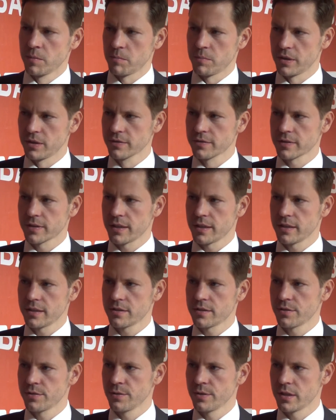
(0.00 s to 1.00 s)
both
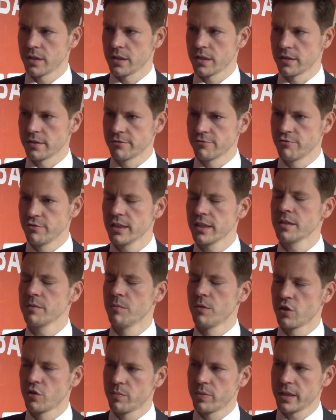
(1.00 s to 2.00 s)
guys who are really
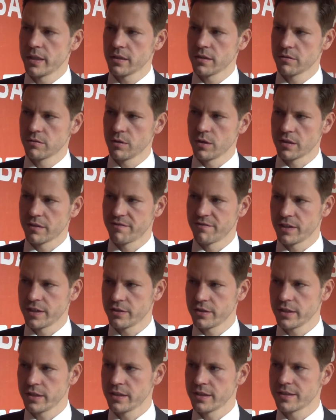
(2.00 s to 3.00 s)
mobile, who are
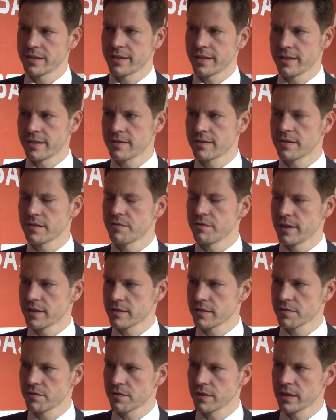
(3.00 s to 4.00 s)
very intense
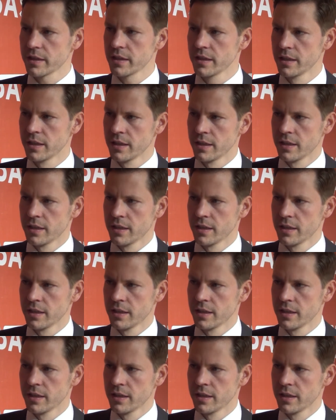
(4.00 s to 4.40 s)
defensively,